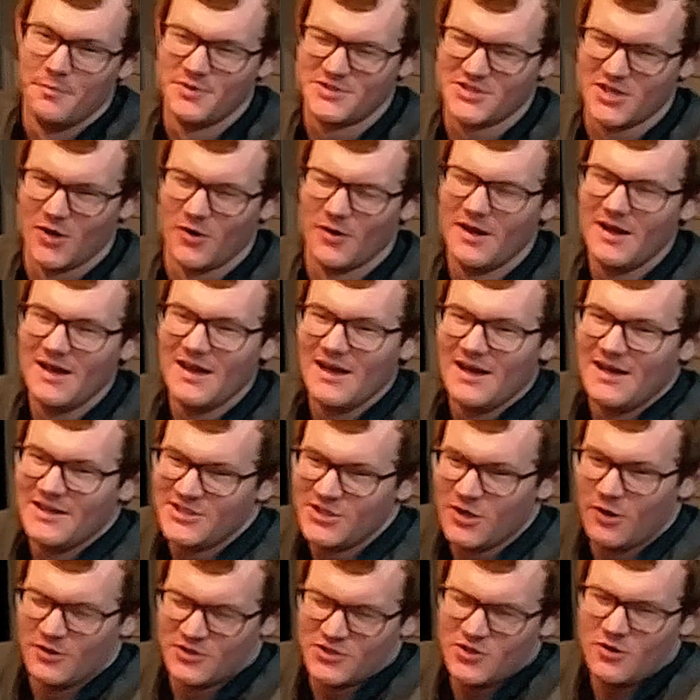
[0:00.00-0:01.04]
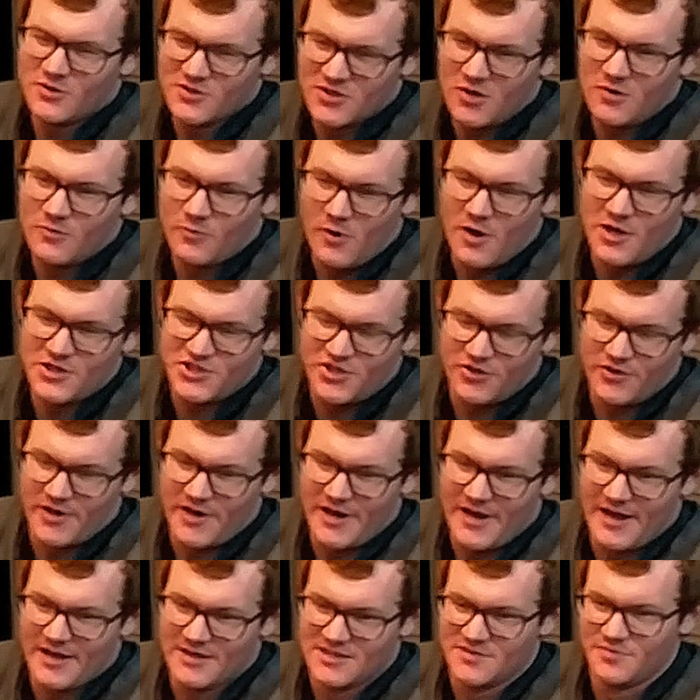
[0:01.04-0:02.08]
So don't wash till your
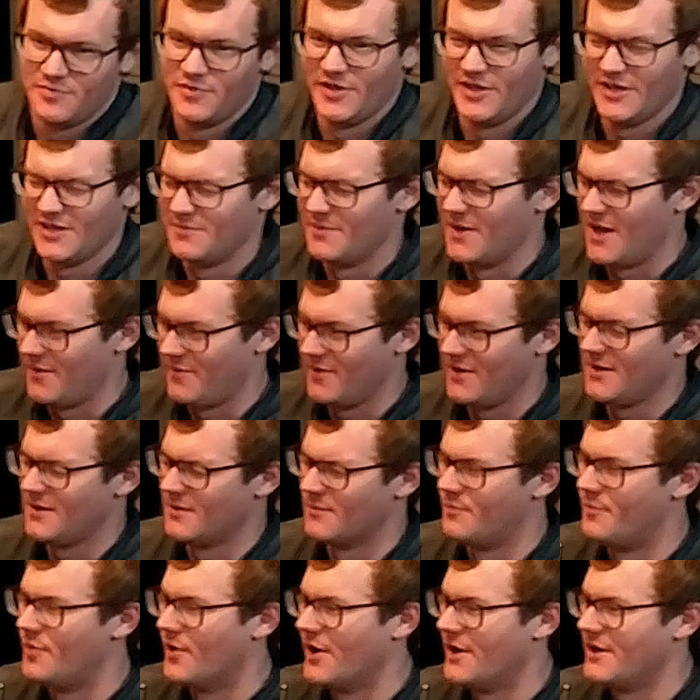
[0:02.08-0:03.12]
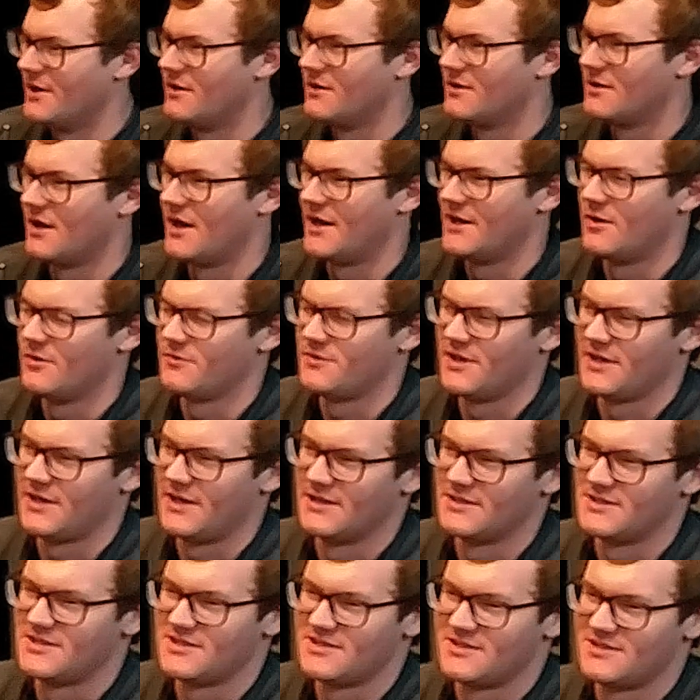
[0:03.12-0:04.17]
hands bleed, maybe, but I don't think
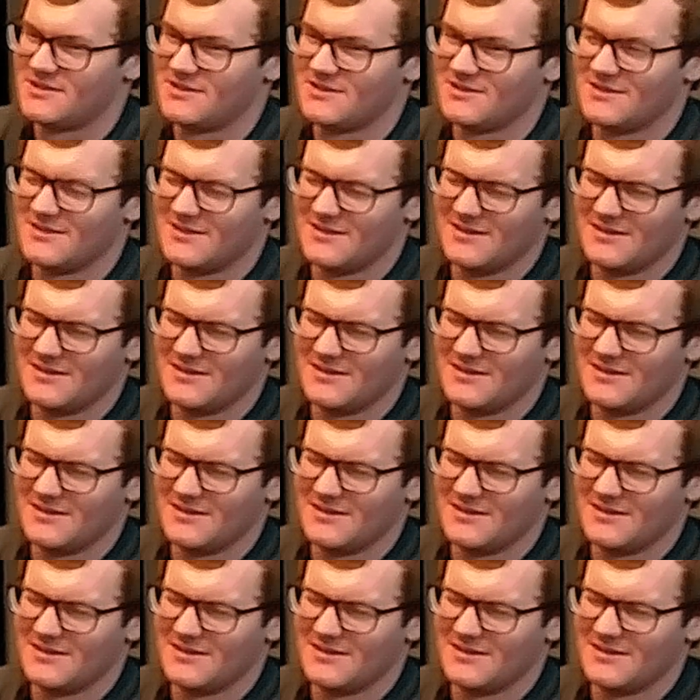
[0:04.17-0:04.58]
it's.